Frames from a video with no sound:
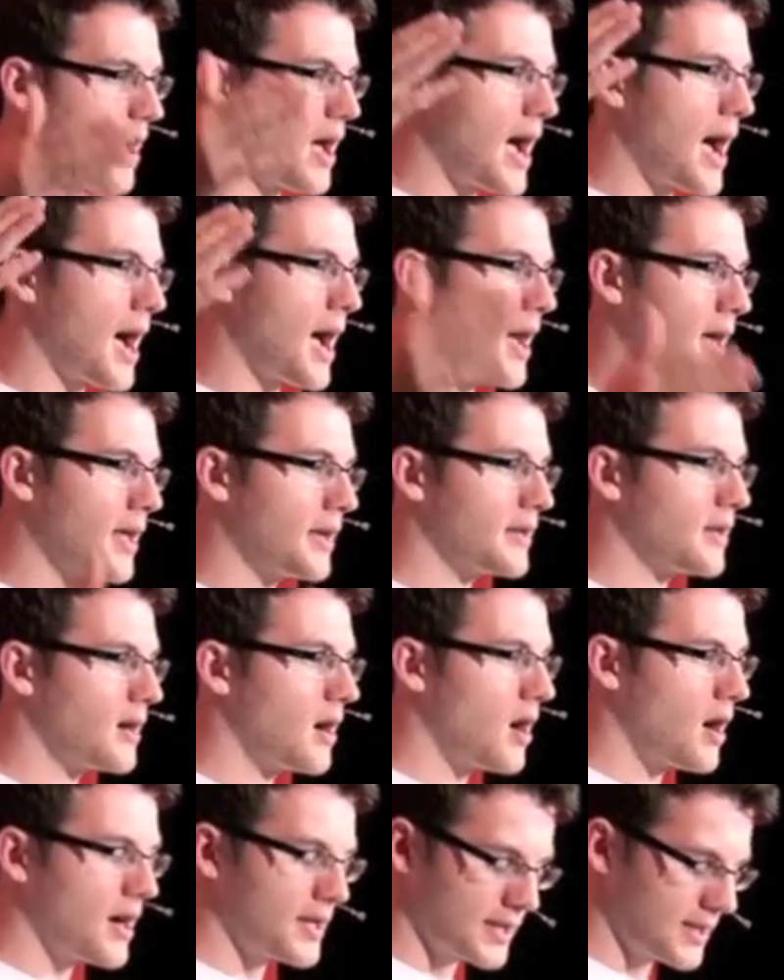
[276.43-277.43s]
And
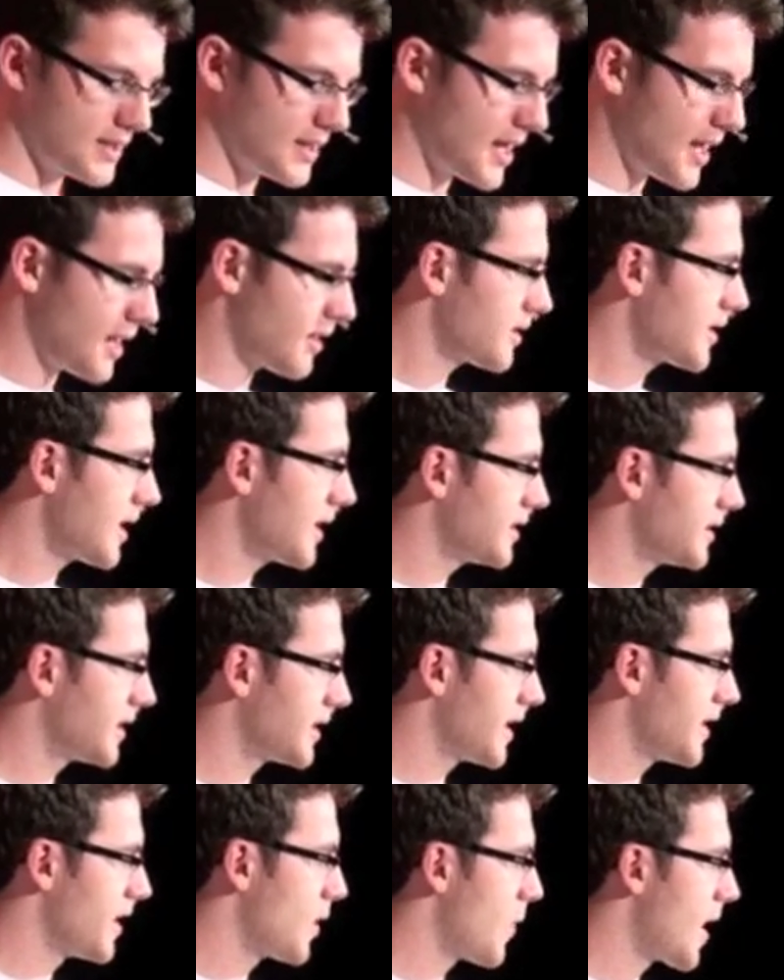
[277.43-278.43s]
I didn't let cancer
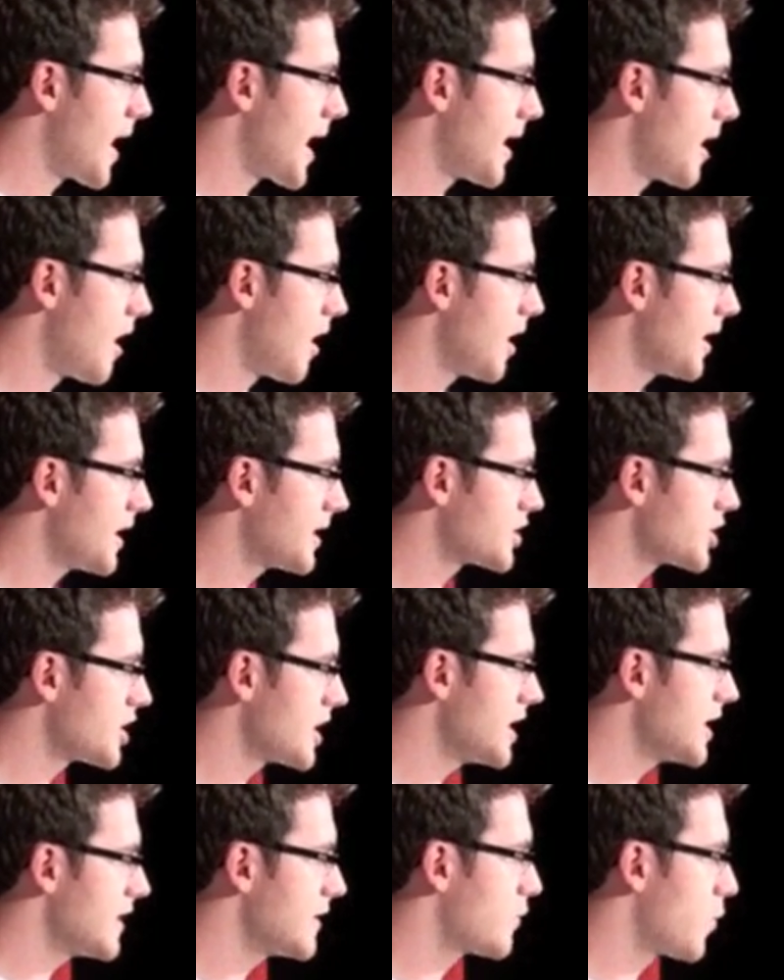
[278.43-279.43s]
get in the way. I
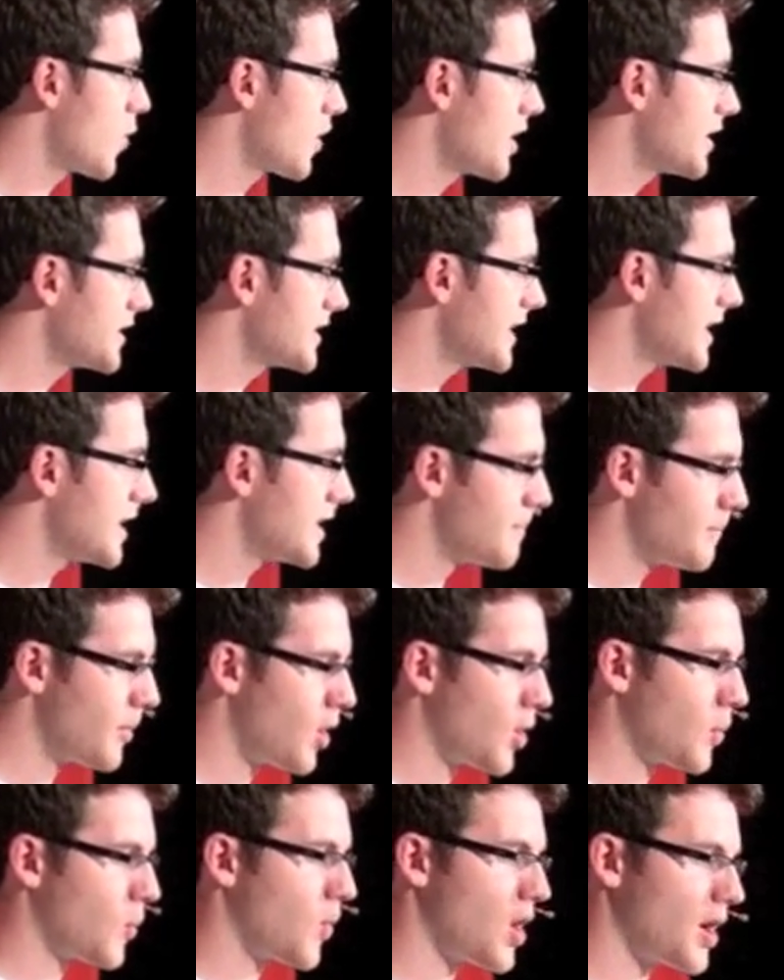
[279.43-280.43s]
achieved what I did
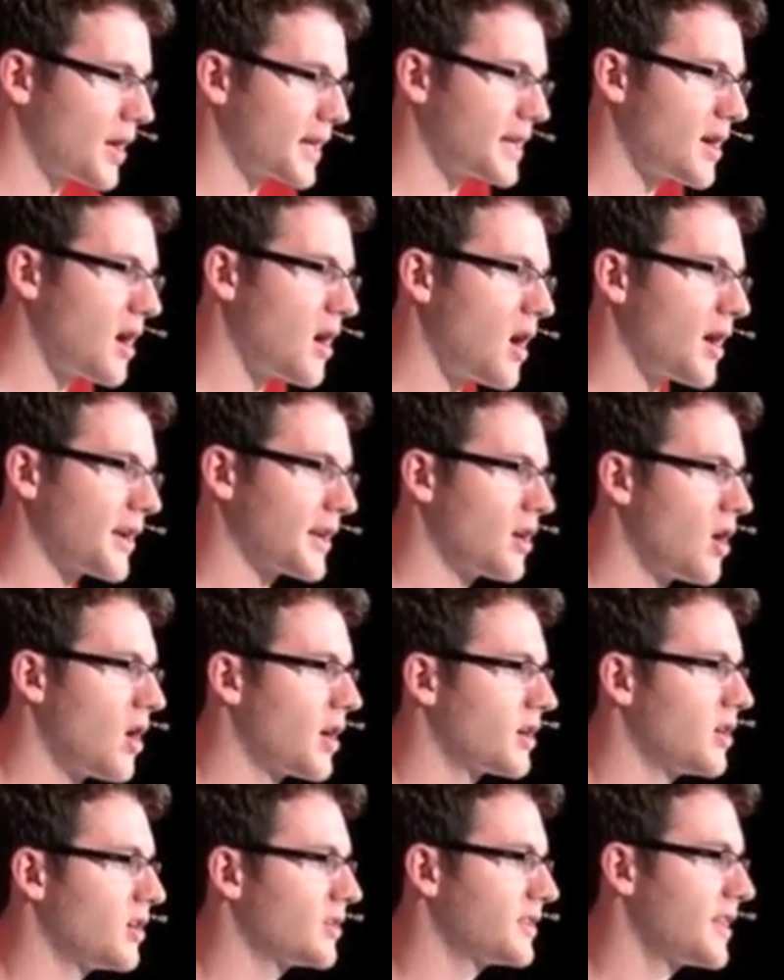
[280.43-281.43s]
by working hard, and
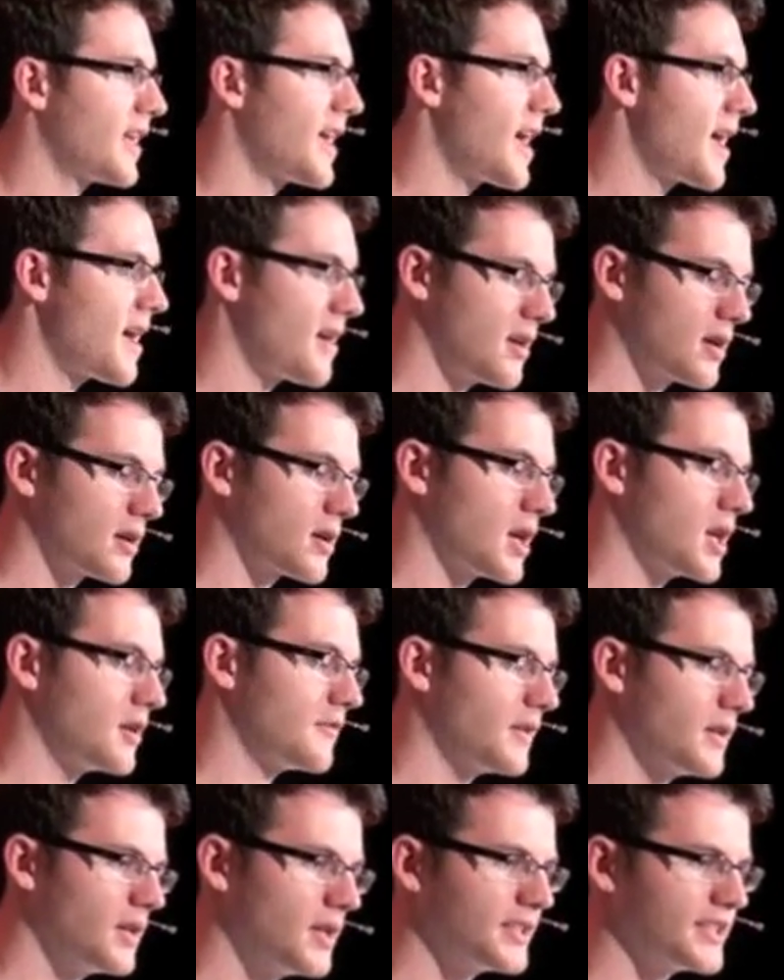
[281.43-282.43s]
I got there kind
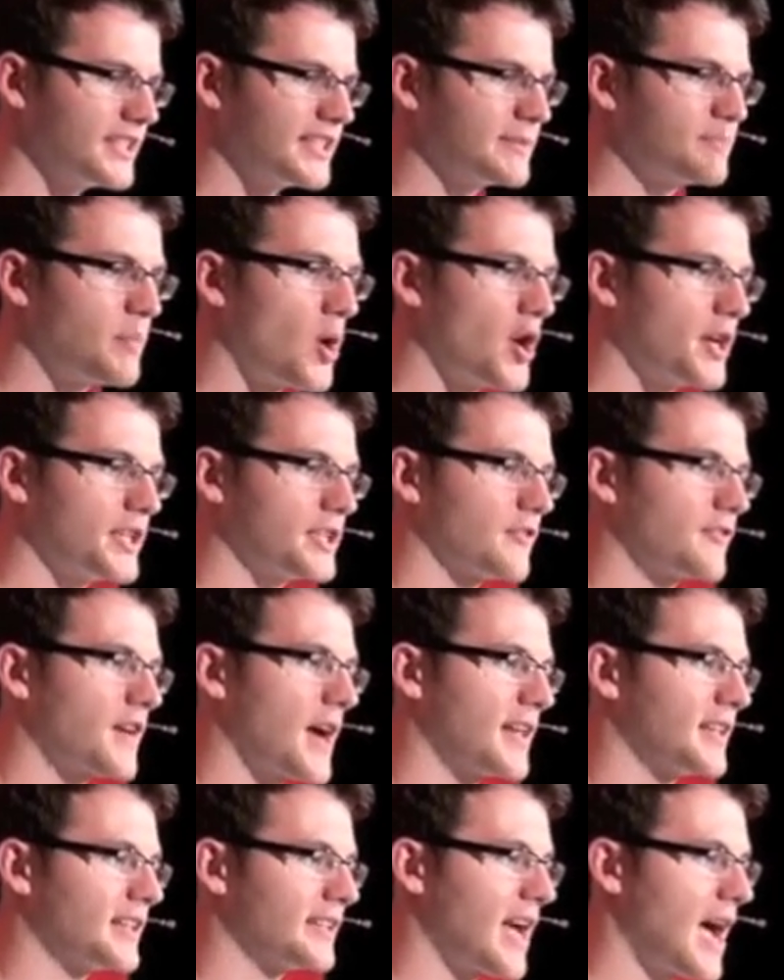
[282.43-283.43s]
of despite of
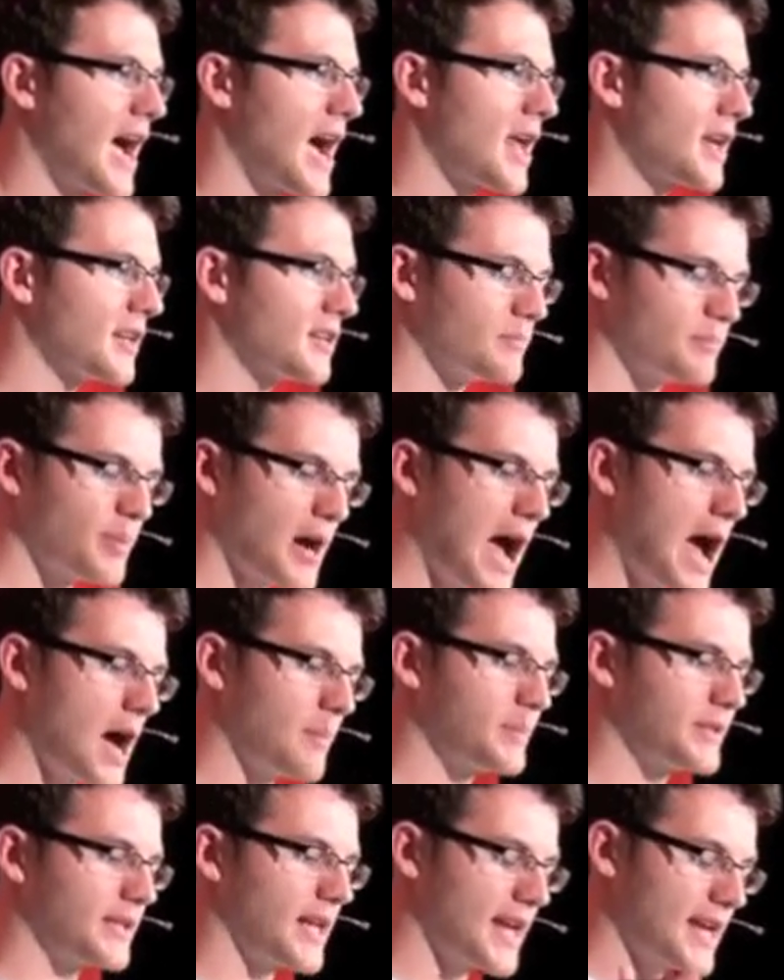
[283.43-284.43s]
cancer and
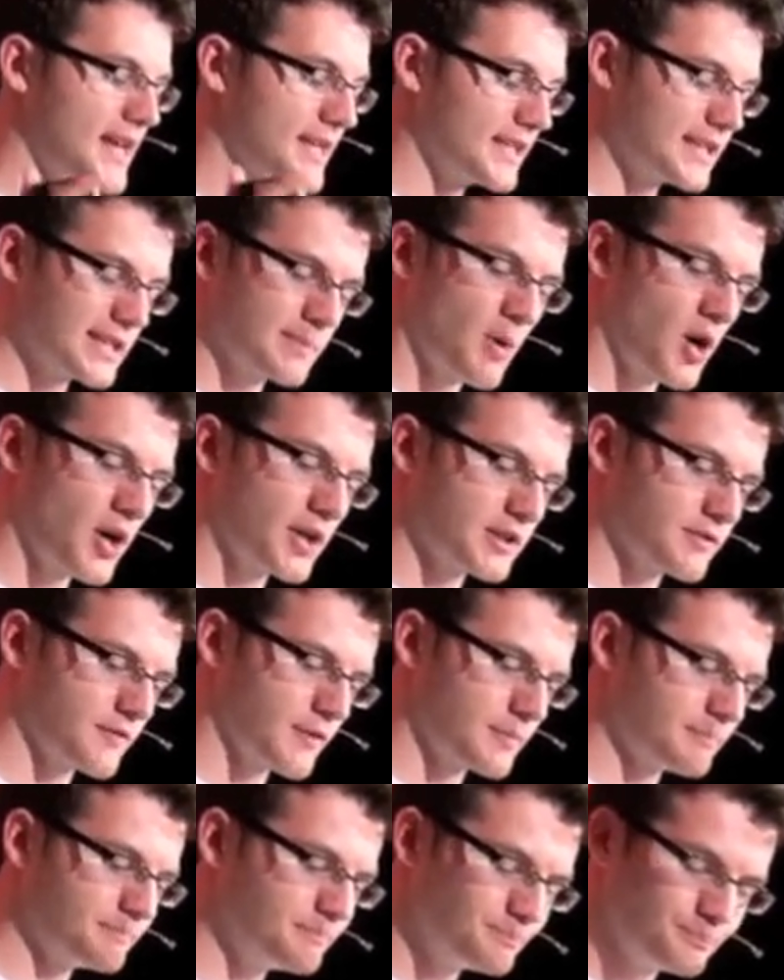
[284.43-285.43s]
perhaps in spite of
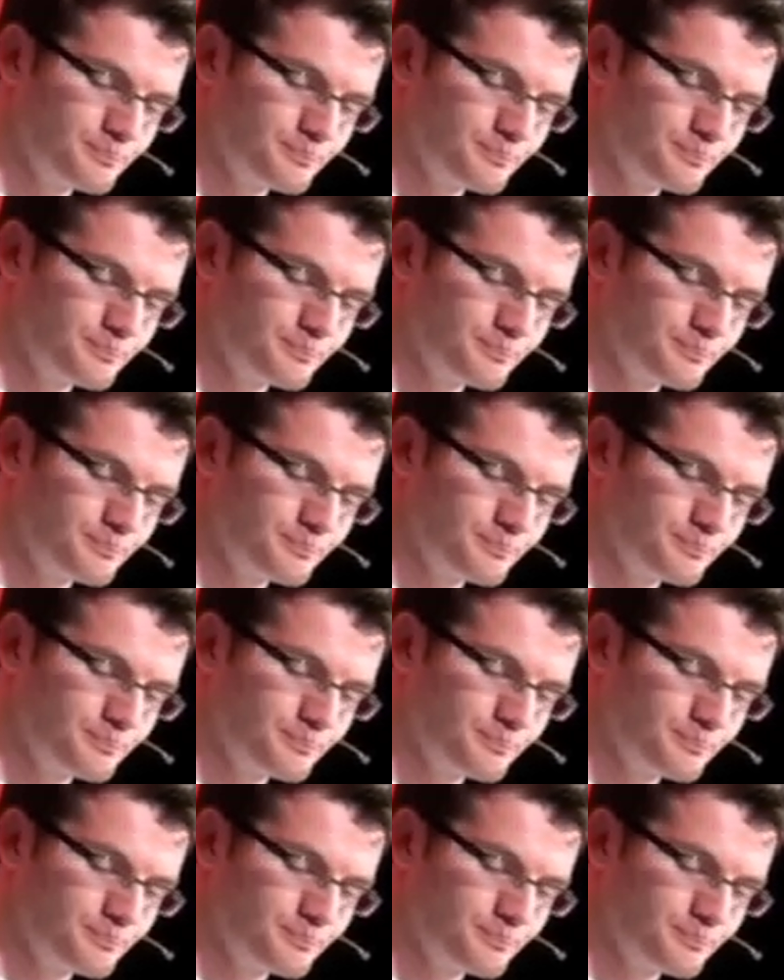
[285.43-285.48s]
it.